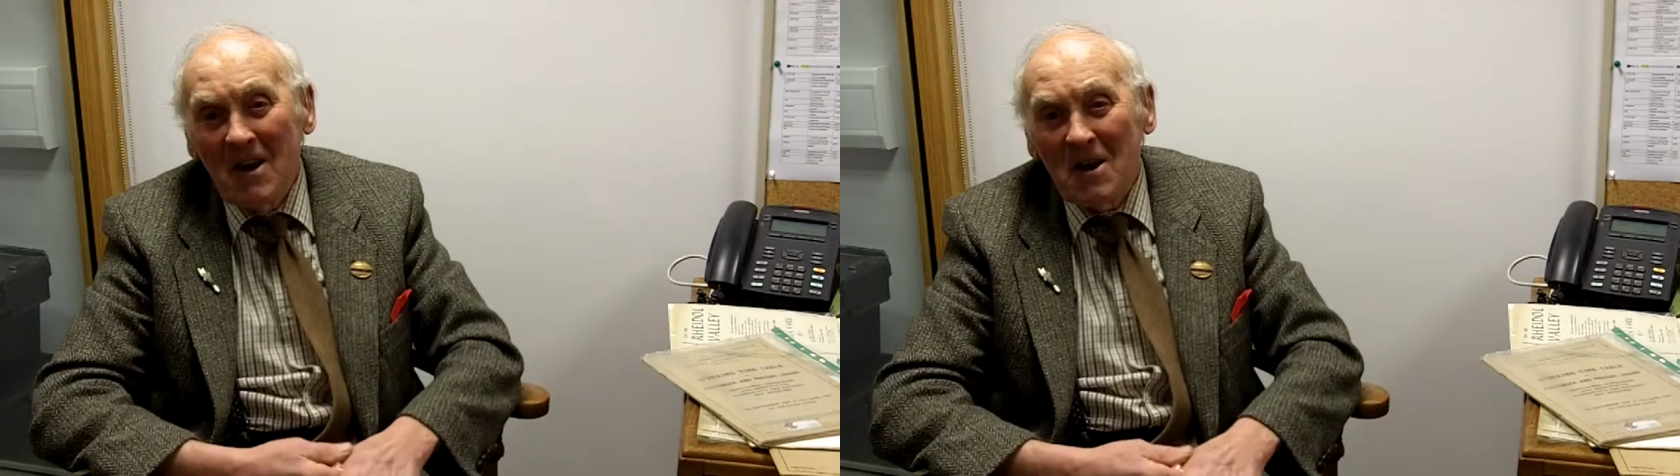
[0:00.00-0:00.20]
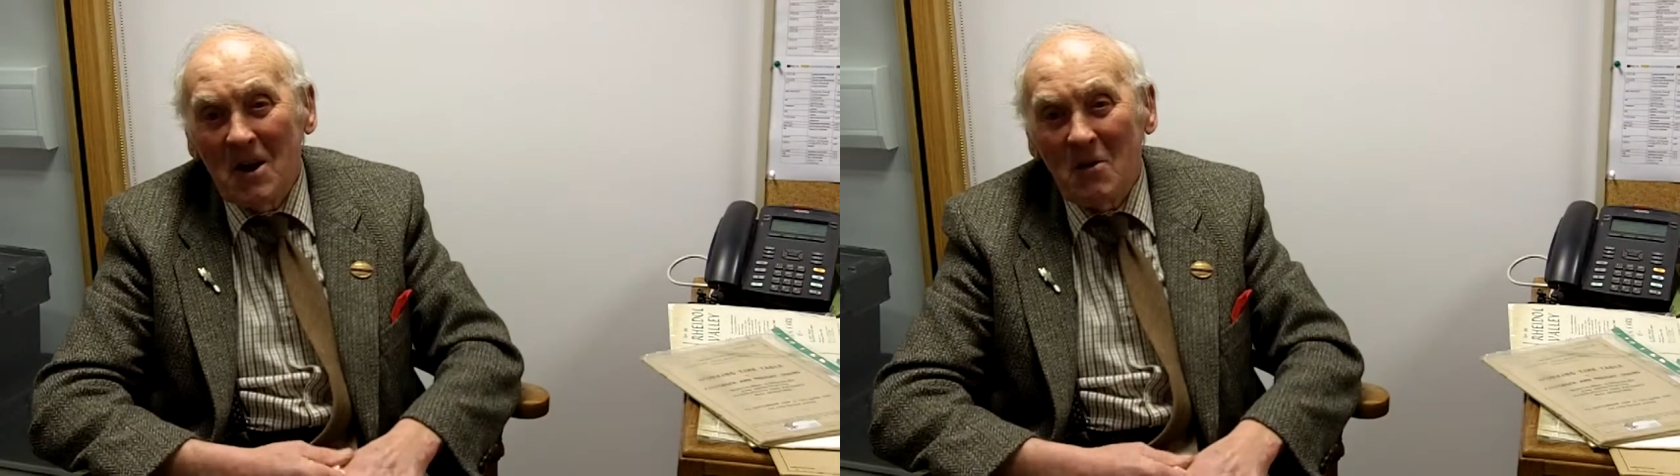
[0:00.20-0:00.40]

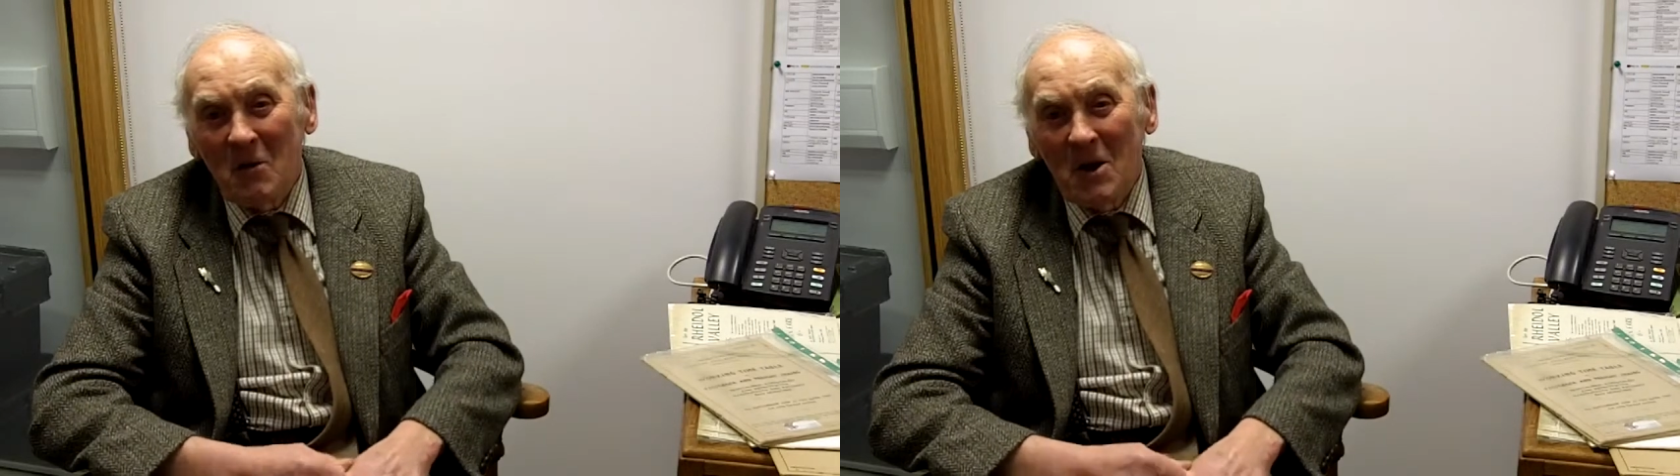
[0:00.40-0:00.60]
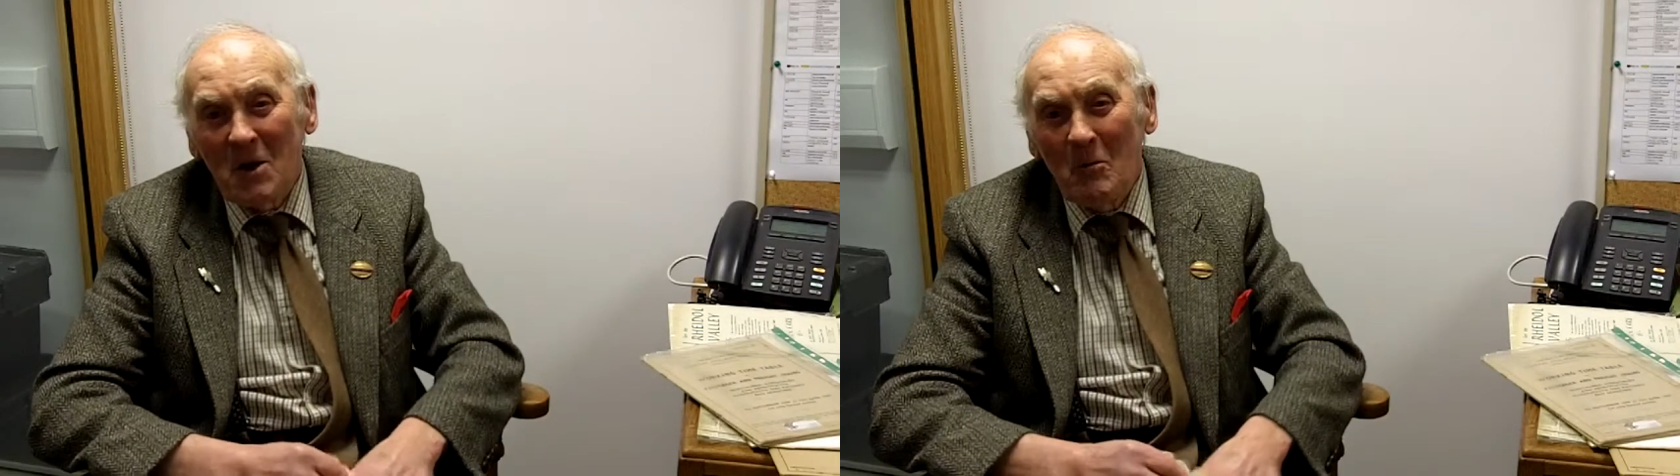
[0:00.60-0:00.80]

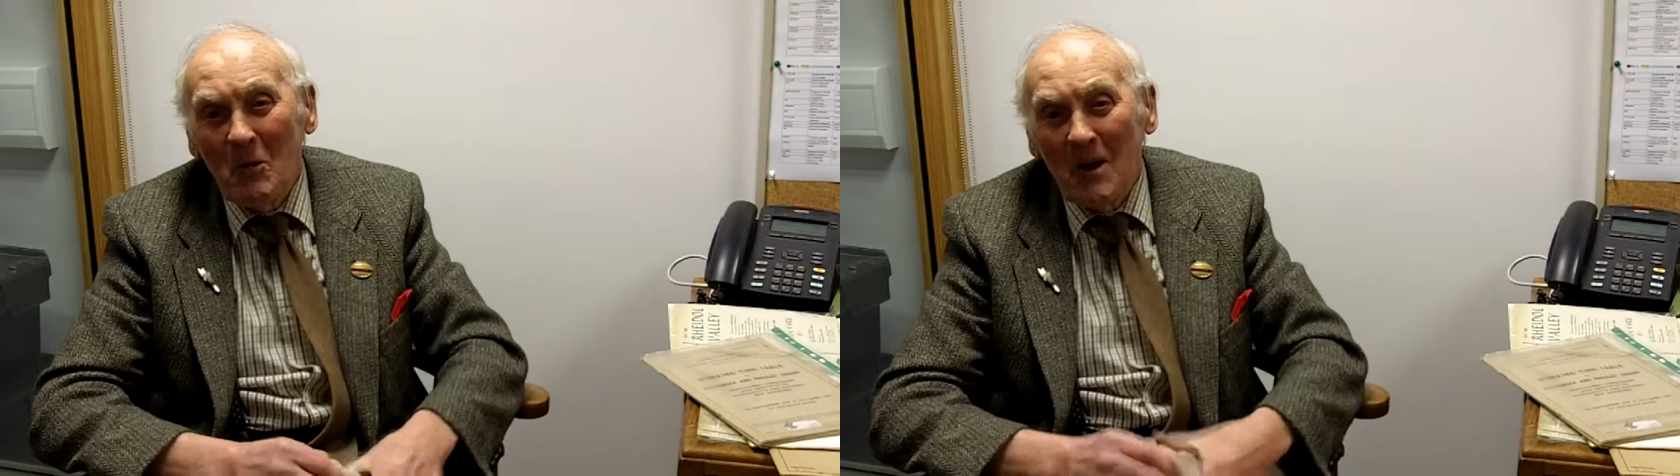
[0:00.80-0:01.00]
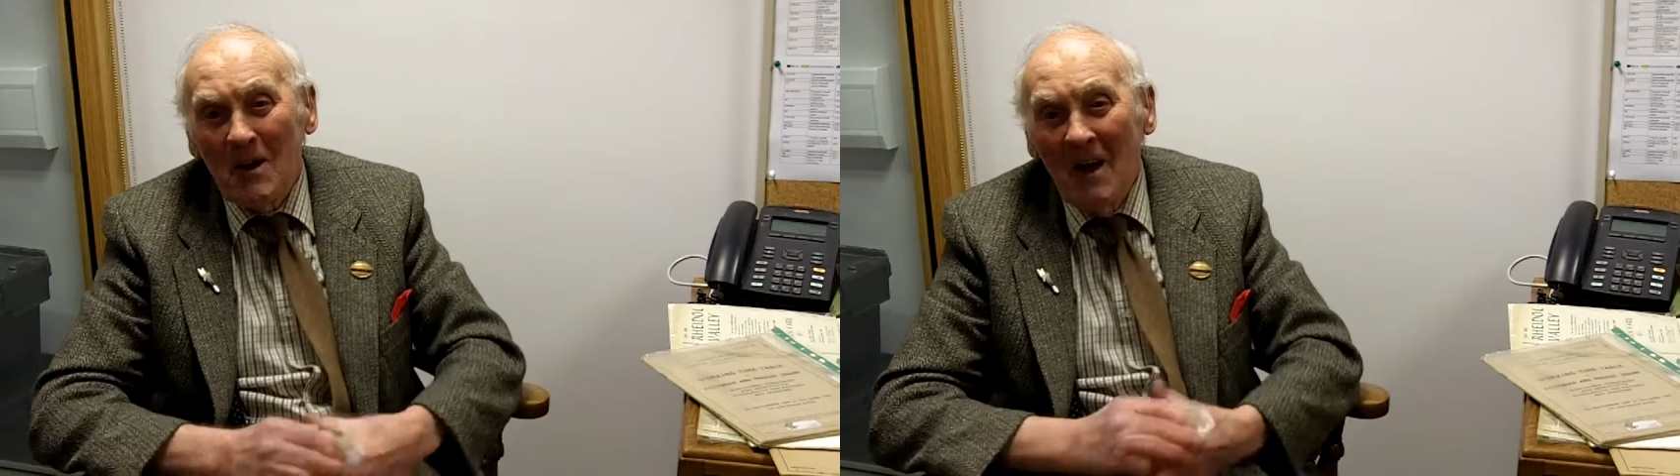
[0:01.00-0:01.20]

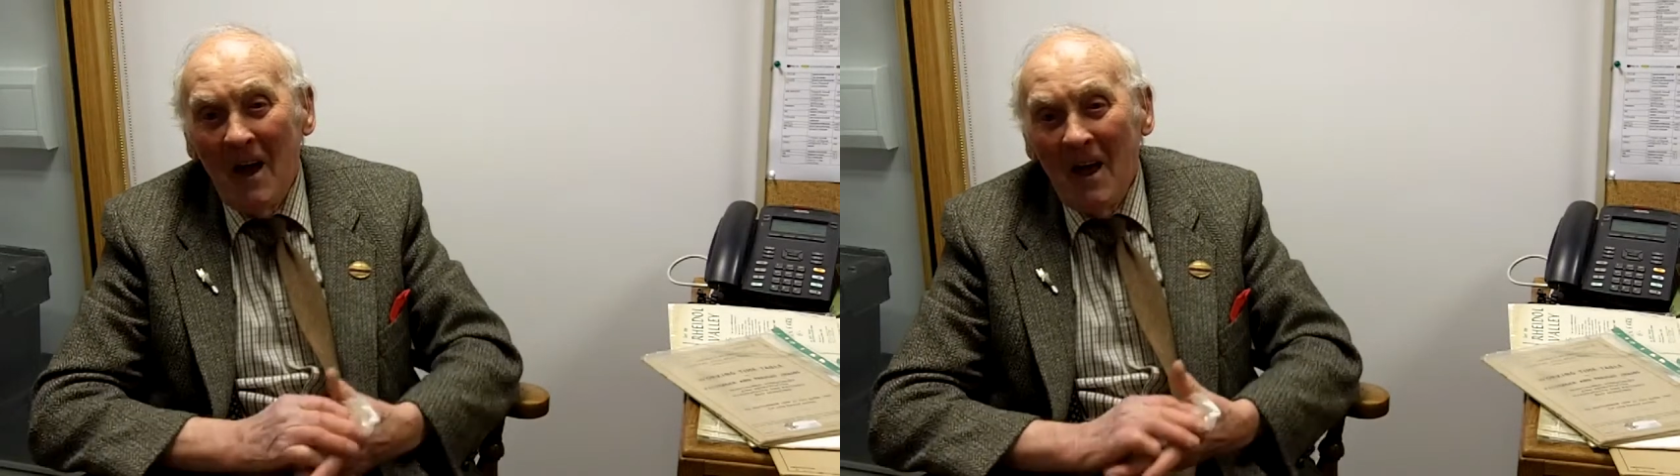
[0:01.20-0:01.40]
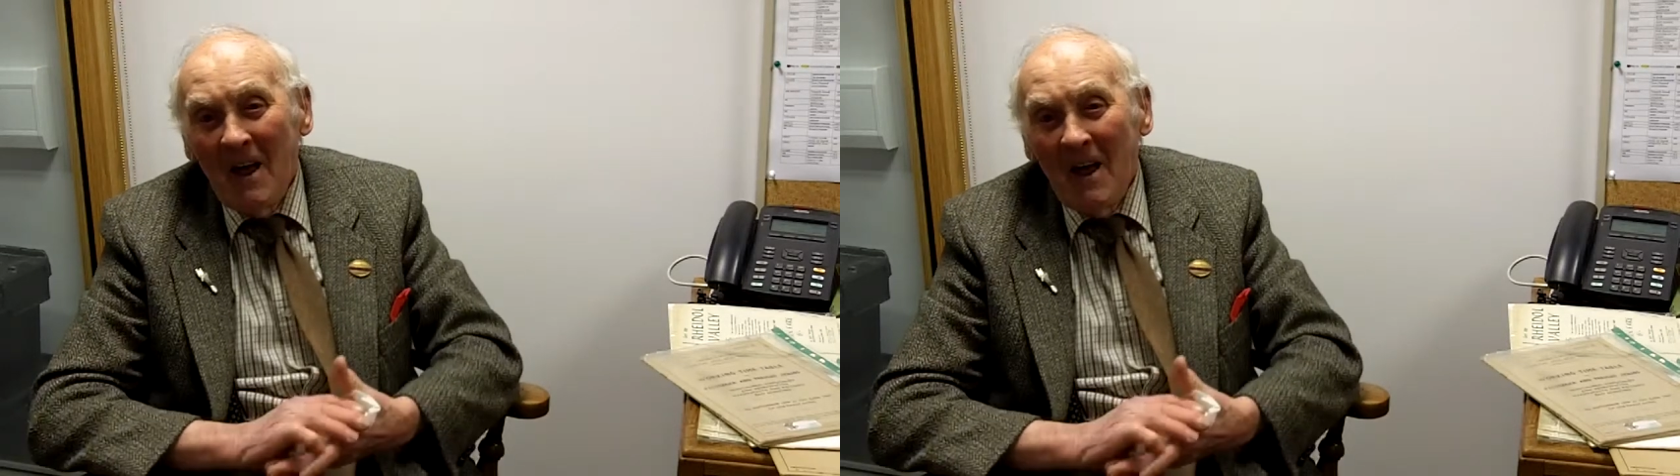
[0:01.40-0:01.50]
9021,